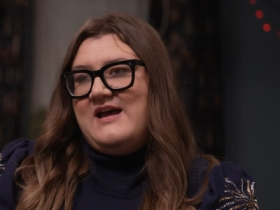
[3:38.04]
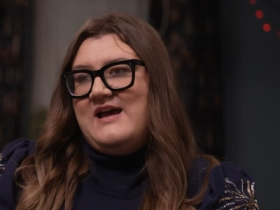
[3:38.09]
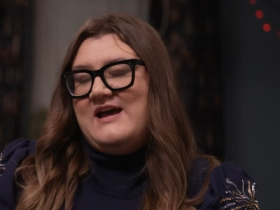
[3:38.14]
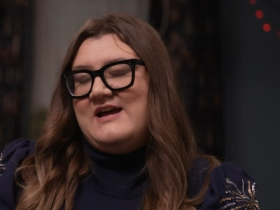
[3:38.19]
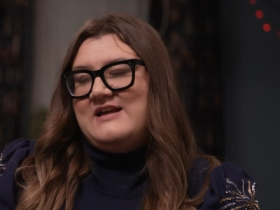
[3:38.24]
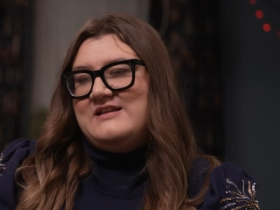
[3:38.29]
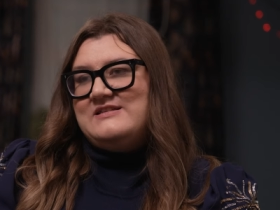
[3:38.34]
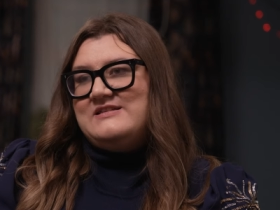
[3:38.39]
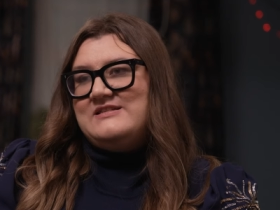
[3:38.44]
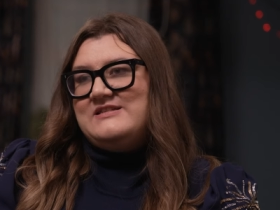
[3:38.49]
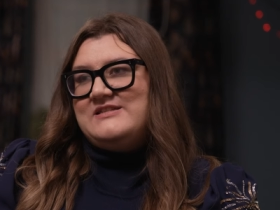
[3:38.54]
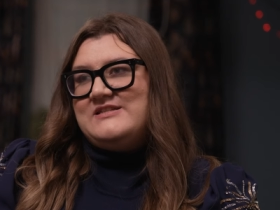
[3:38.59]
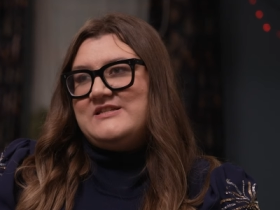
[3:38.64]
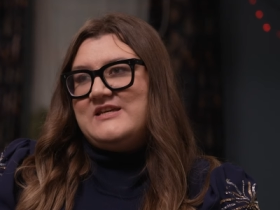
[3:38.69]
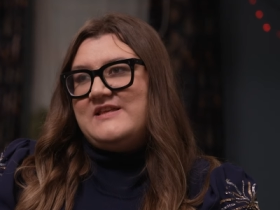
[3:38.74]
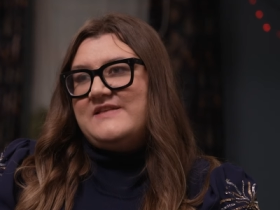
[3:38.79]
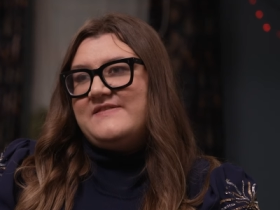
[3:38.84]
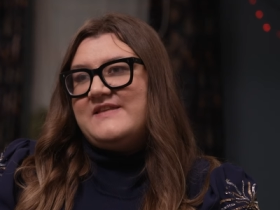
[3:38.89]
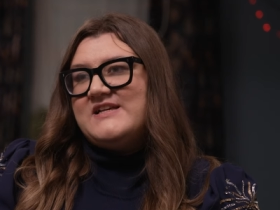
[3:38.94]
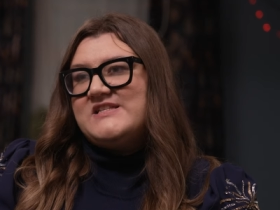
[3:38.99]
And
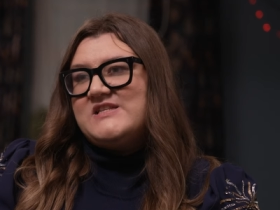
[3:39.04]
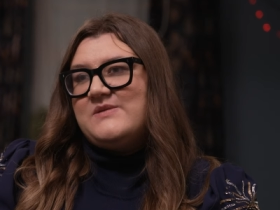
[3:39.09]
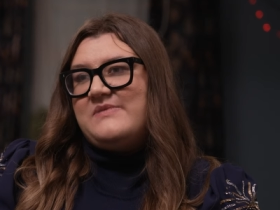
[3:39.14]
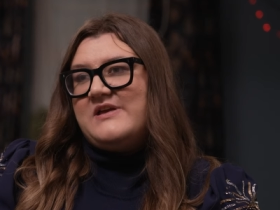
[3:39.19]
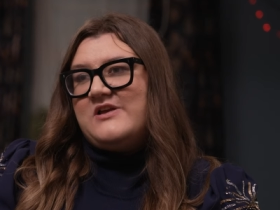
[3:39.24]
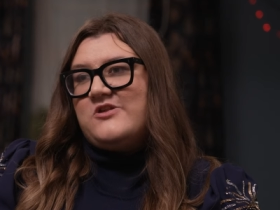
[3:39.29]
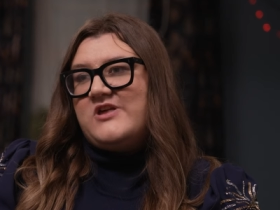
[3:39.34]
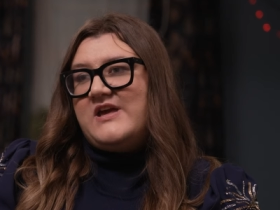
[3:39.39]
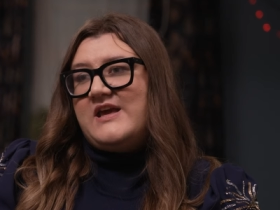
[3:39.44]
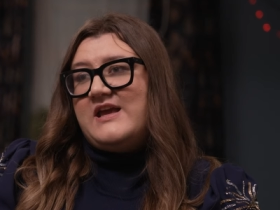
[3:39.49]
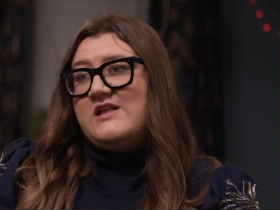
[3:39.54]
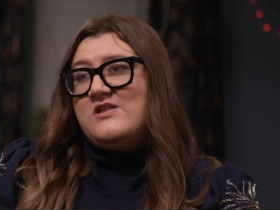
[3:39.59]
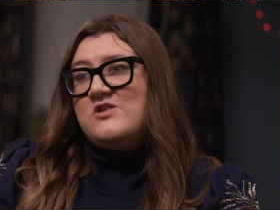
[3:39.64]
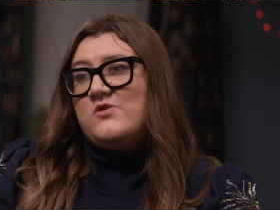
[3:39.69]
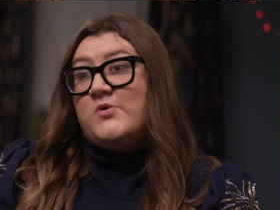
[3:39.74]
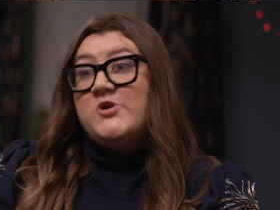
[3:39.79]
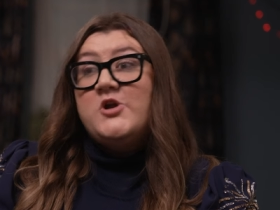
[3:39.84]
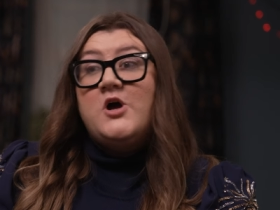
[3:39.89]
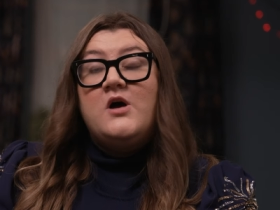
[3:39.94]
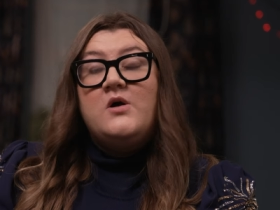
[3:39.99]
I think that's a big change.
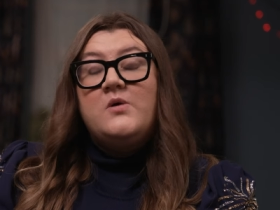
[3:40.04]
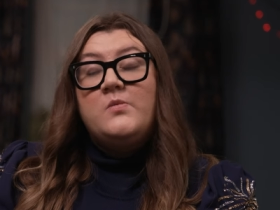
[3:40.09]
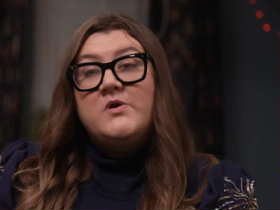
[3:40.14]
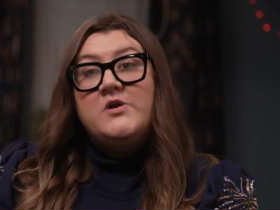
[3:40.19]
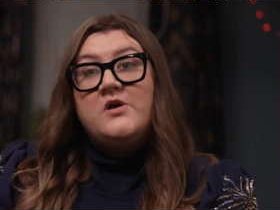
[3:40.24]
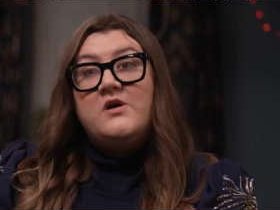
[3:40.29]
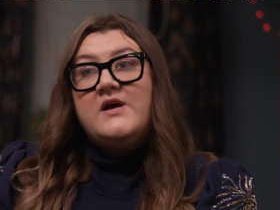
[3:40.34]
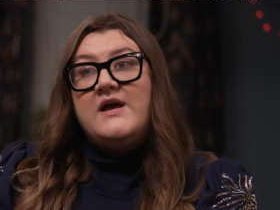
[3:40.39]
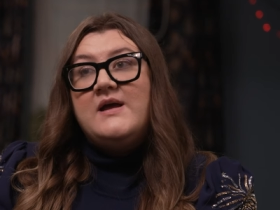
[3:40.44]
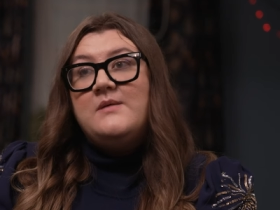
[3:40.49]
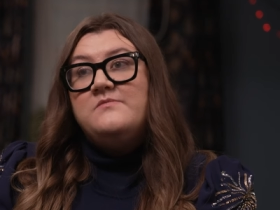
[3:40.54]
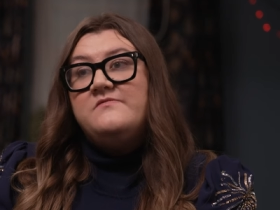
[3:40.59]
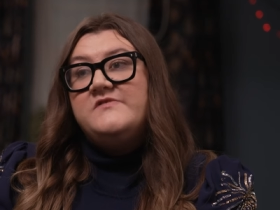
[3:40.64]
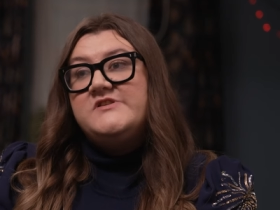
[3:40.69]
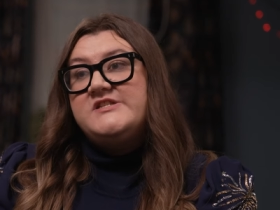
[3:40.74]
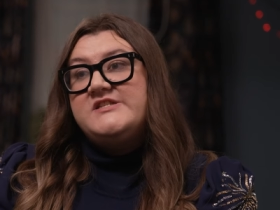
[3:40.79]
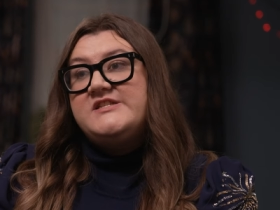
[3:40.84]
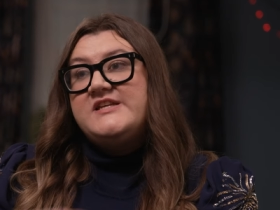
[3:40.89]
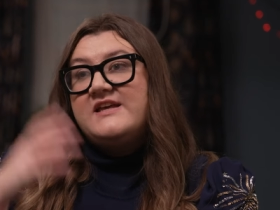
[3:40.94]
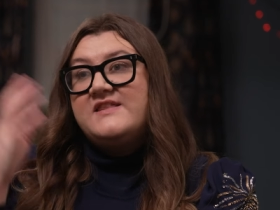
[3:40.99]
We're not we're not um,
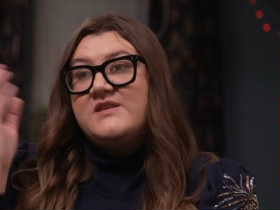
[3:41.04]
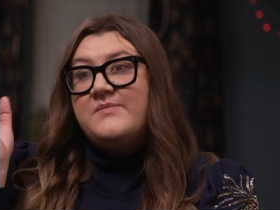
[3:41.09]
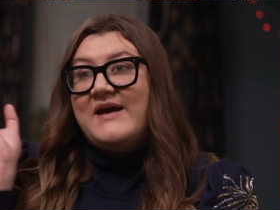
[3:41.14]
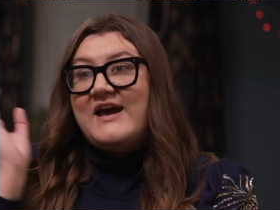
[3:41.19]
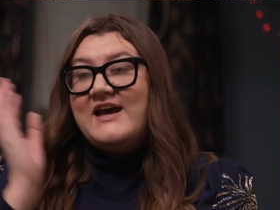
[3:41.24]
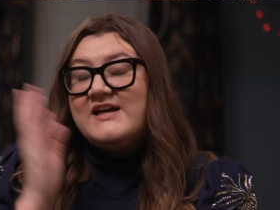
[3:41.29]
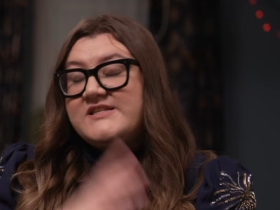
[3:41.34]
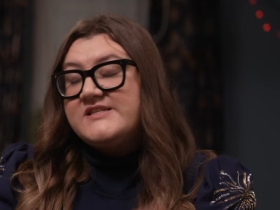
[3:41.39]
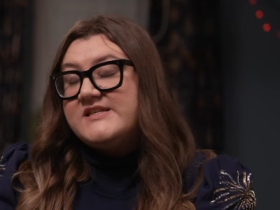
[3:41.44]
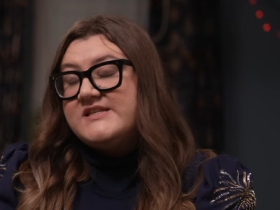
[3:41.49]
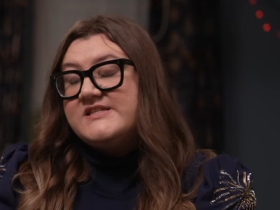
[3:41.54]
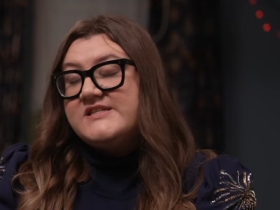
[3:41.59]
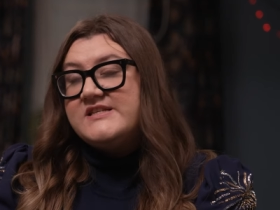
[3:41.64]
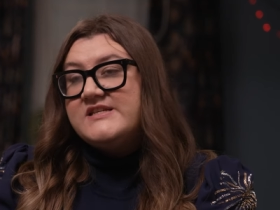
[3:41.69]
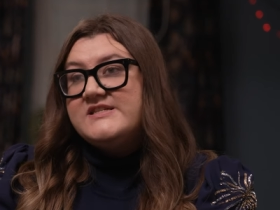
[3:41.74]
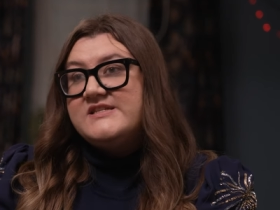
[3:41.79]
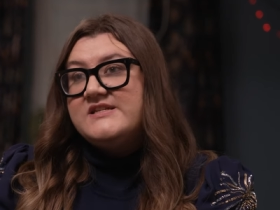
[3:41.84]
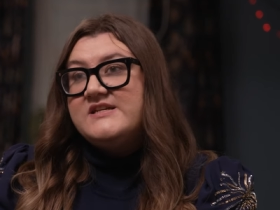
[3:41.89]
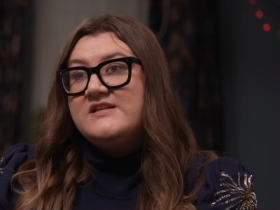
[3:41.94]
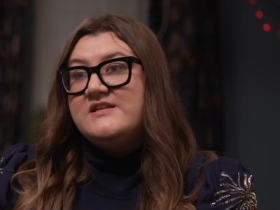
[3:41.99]
visiting the past this
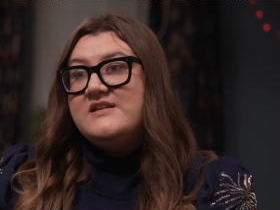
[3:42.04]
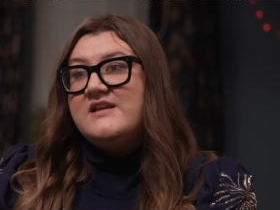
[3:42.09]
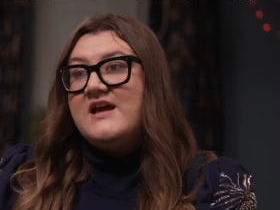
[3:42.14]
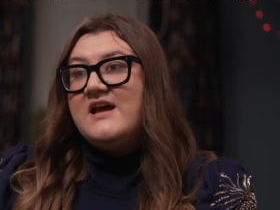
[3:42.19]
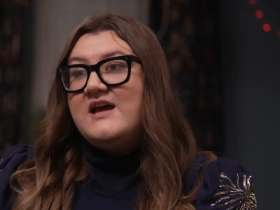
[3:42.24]
season.